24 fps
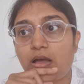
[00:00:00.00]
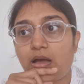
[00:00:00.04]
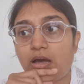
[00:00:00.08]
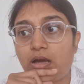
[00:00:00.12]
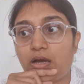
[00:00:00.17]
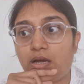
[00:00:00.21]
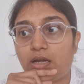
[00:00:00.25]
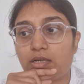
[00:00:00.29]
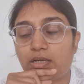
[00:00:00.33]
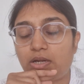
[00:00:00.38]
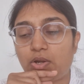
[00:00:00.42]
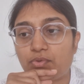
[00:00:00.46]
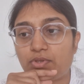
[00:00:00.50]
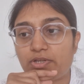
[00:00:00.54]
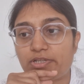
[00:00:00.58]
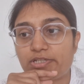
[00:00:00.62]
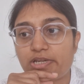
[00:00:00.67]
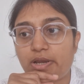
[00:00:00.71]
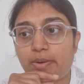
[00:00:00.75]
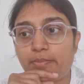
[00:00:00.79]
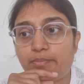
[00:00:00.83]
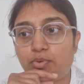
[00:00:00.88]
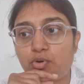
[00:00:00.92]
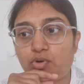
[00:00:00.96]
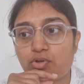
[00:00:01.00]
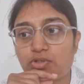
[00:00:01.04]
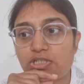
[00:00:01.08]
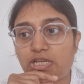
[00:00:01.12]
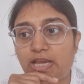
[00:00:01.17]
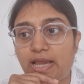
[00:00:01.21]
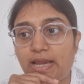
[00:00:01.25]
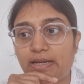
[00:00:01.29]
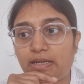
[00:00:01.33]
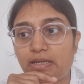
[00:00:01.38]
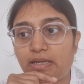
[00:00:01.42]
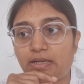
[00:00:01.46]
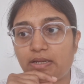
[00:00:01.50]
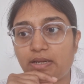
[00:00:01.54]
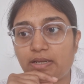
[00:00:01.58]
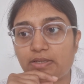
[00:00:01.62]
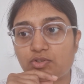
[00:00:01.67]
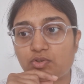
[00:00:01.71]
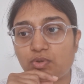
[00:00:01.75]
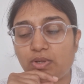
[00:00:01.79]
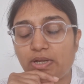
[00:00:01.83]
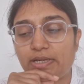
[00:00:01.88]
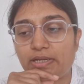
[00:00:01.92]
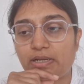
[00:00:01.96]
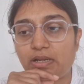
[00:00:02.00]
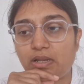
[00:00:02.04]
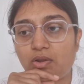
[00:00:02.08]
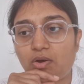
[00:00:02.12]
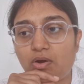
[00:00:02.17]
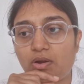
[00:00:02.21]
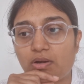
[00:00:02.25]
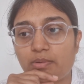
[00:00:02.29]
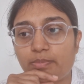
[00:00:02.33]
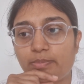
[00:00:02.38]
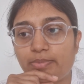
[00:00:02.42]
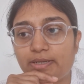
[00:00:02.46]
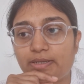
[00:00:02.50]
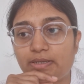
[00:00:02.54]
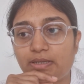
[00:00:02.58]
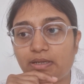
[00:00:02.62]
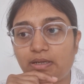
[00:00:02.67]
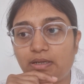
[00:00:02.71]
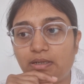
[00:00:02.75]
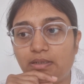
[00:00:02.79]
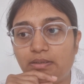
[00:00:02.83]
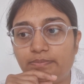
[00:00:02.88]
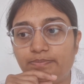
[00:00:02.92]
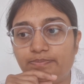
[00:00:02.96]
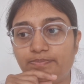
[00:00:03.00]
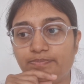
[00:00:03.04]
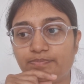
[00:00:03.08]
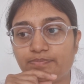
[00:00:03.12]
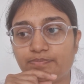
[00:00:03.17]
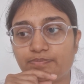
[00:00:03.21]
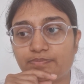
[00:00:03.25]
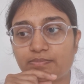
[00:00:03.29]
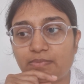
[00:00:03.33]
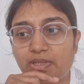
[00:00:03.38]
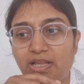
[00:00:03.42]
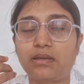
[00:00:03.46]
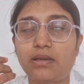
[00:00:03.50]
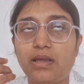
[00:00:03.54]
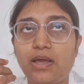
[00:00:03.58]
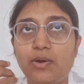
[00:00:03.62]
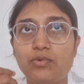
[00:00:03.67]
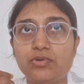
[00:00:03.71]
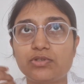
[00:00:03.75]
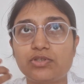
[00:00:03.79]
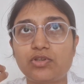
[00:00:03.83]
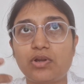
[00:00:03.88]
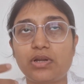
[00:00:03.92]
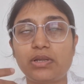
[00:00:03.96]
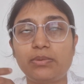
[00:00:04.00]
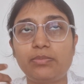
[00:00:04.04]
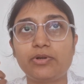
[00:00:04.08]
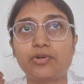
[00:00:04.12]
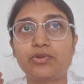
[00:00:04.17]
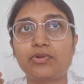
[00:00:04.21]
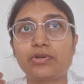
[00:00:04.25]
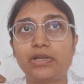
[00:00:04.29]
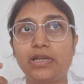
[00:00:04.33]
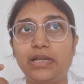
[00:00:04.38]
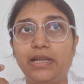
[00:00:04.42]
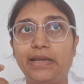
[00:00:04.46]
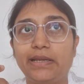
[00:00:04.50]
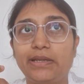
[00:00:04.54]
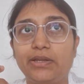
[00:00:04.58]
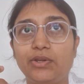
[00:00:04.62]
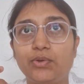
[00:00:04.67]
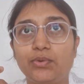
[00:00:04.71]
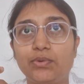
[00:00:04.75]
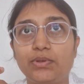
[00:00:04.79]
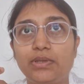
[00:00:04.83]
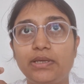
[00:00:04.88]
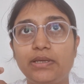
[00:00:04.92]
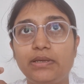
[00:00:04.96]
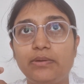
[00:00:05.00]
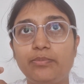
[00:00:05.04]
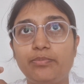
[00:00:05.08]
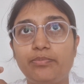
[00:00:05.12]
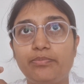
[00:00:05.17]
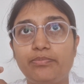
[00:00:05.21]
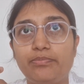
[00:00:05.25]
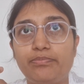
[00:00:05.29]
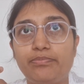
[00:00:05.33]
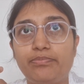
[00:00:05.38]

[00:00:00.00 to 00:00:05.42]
Now the Shambho chant did resonate a lot, but I was not able to relate to the